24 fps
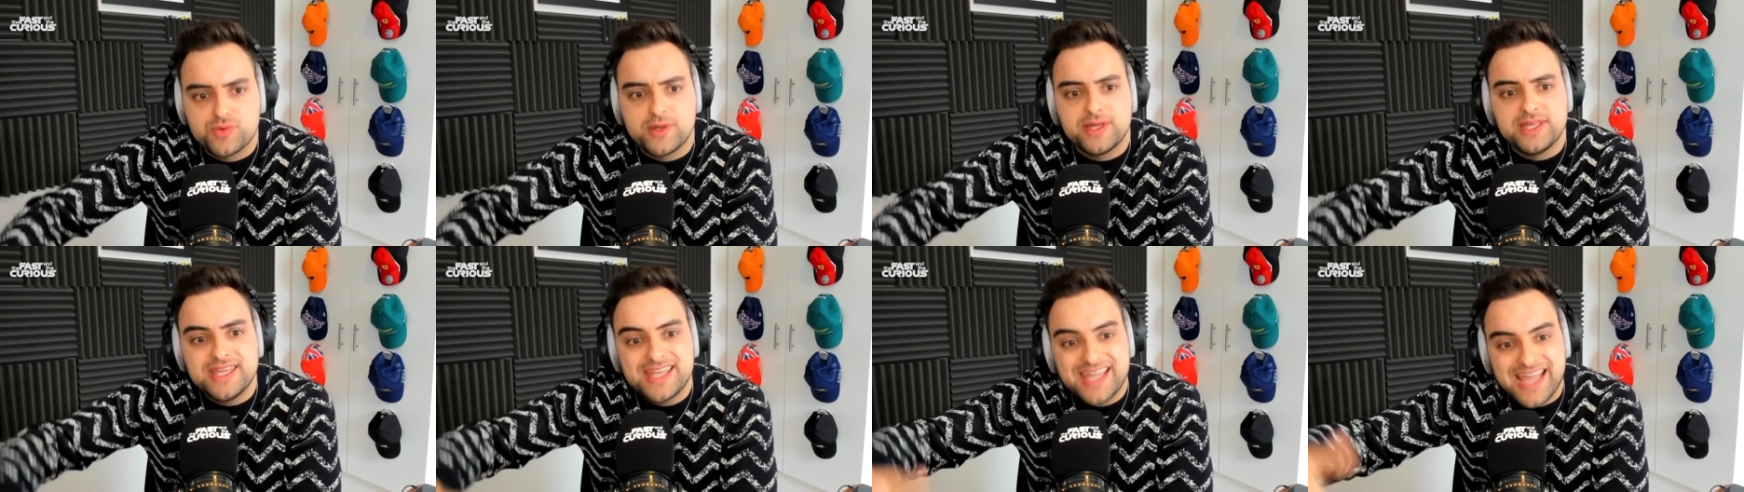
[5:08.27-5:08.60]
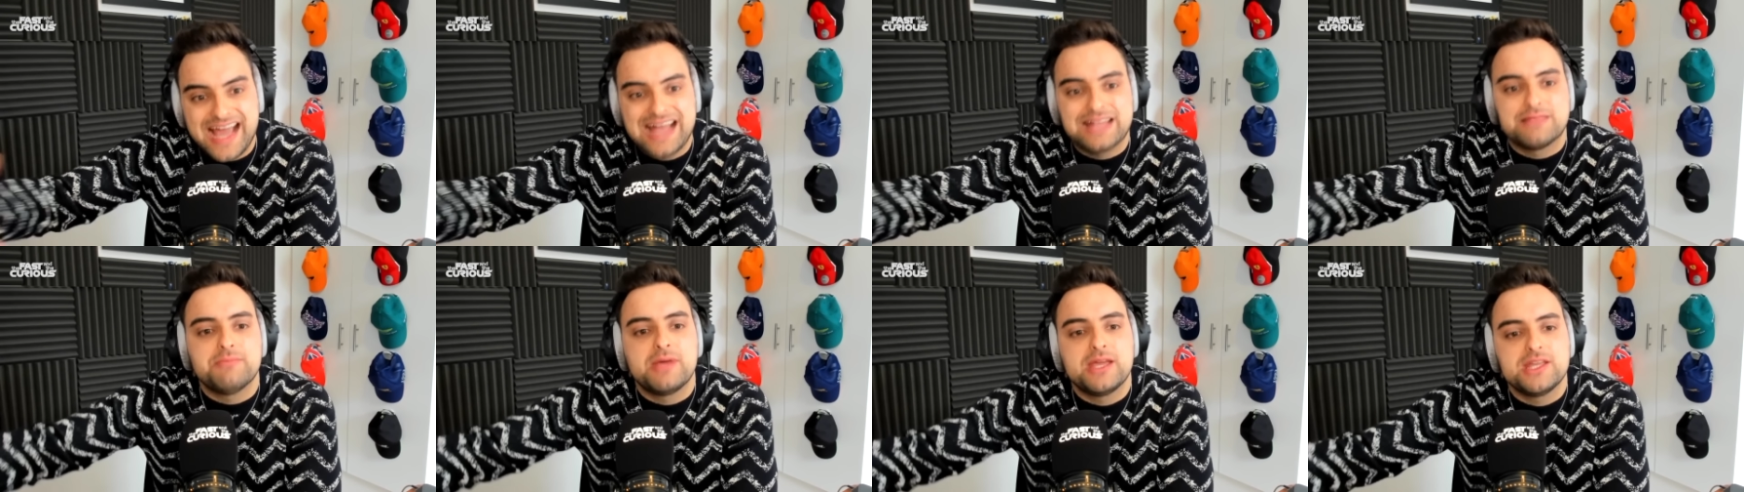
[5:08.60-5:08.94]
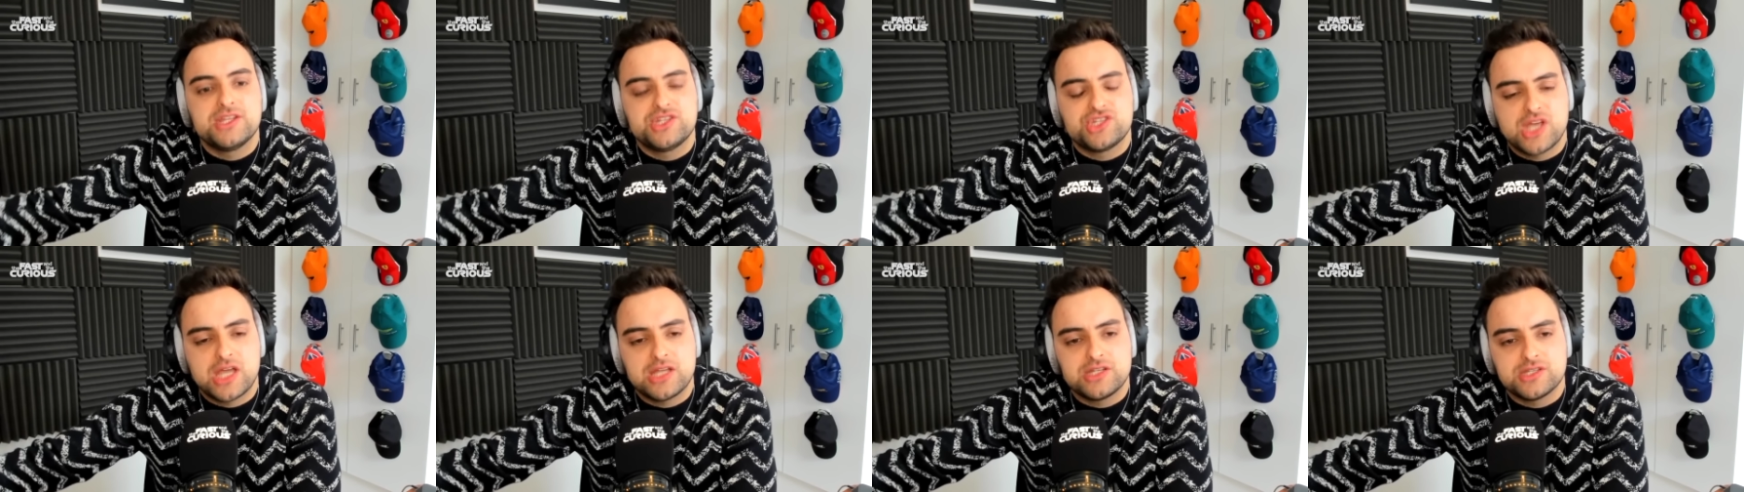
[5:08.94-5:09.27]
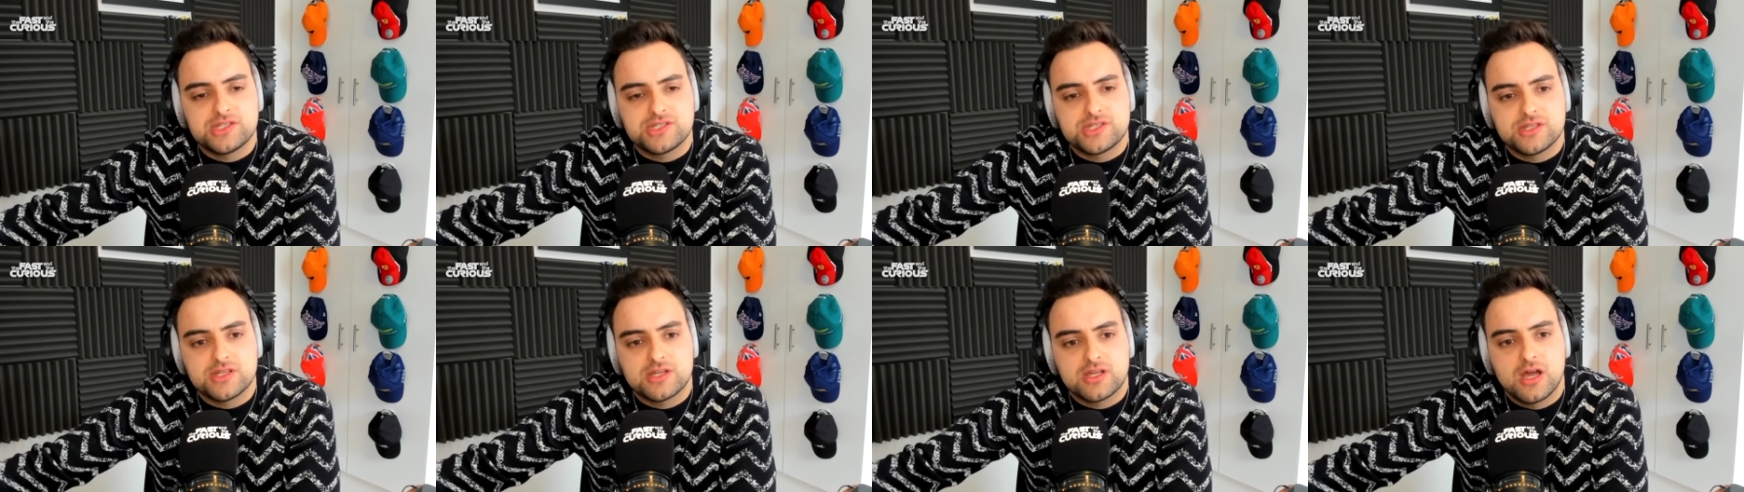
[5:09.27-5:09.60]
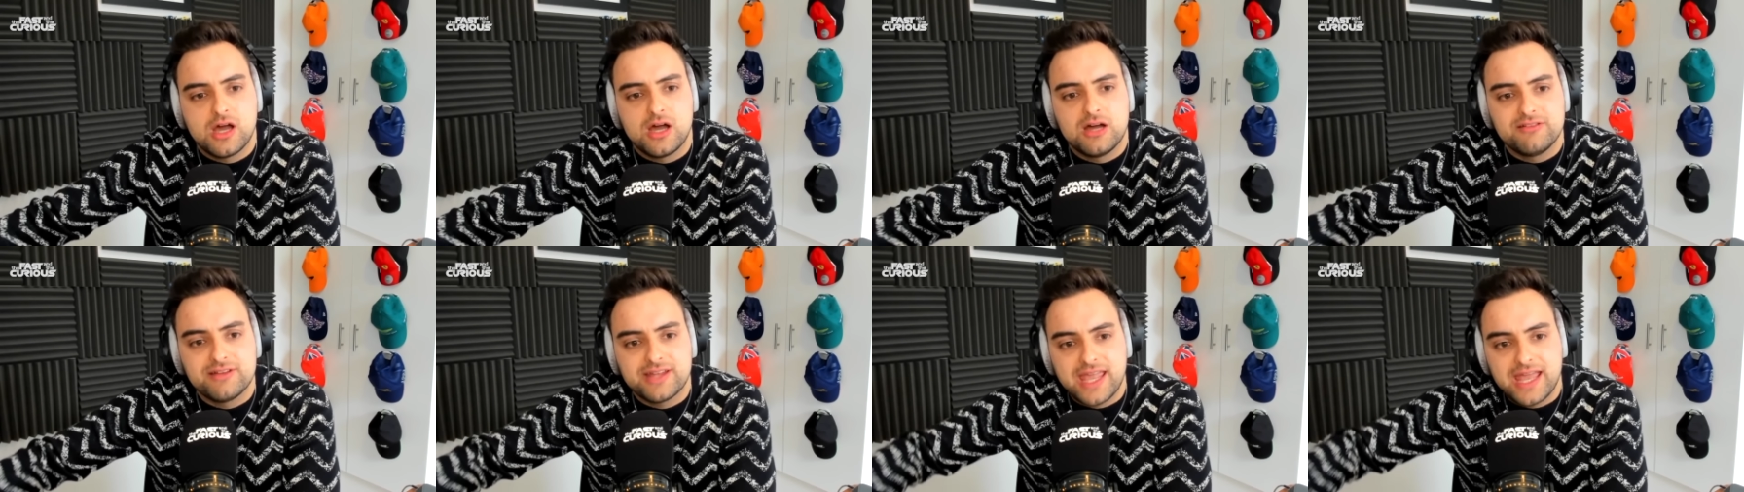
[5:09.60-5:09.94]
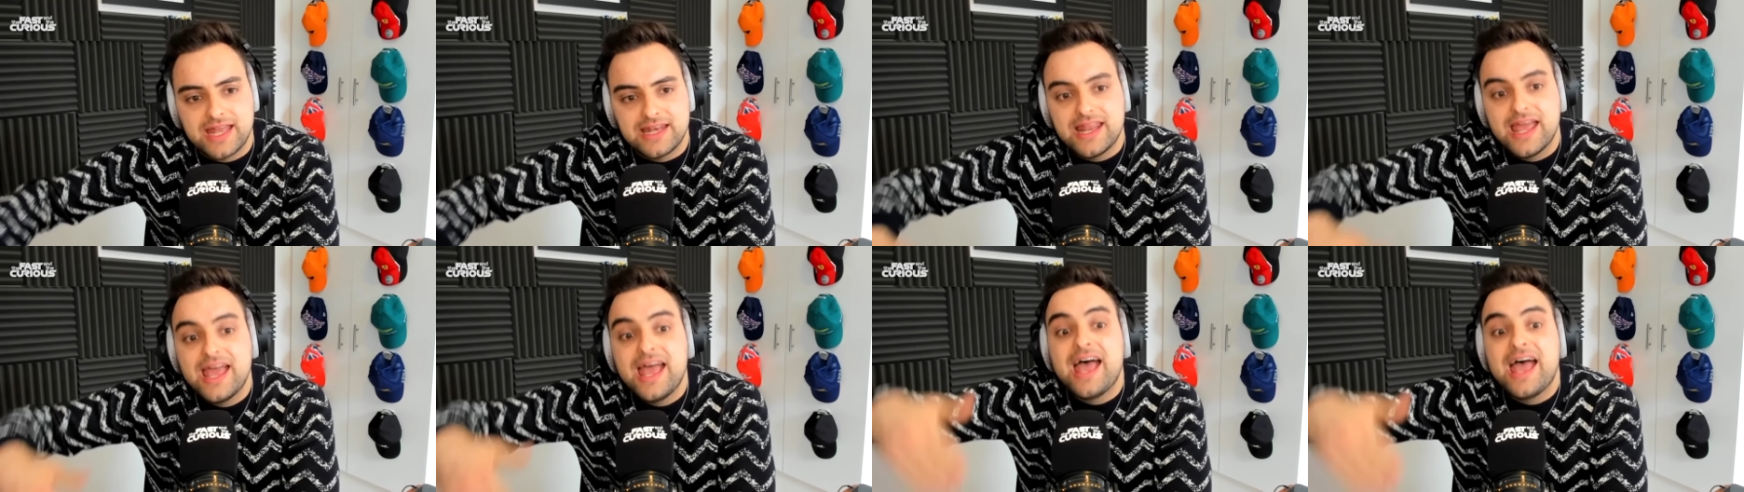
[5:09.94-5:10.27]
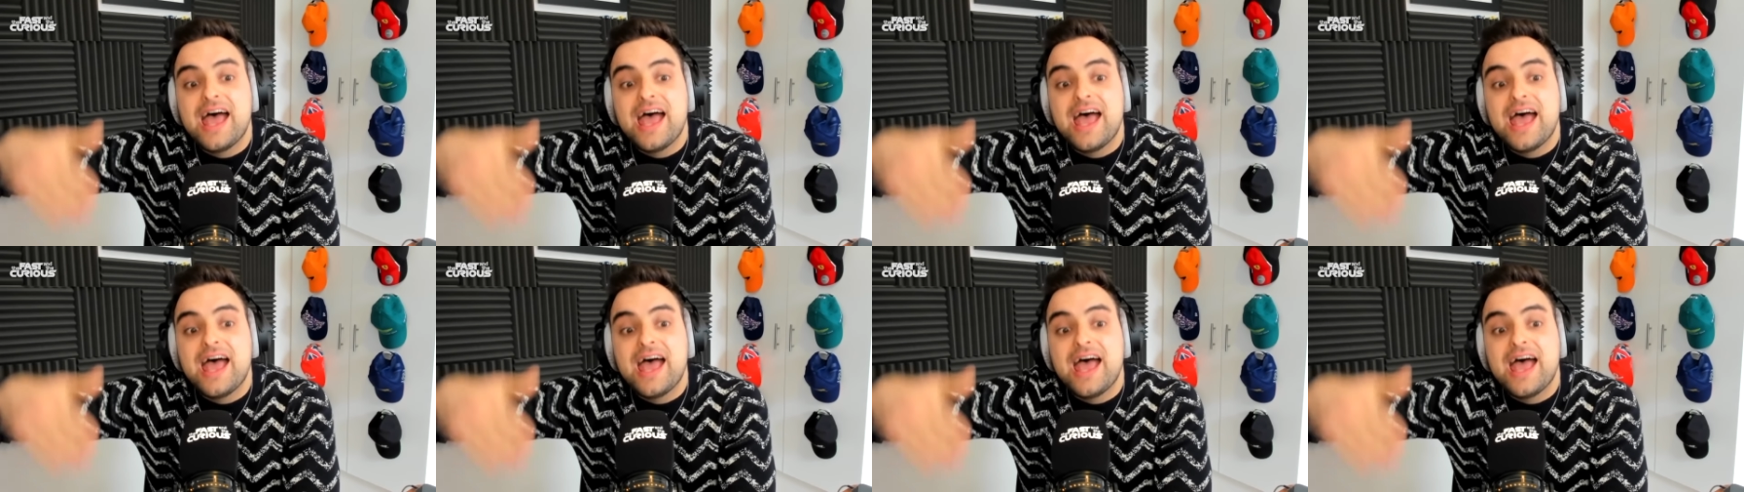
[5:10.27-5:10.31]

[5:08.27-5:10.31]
where you can make changes to the car again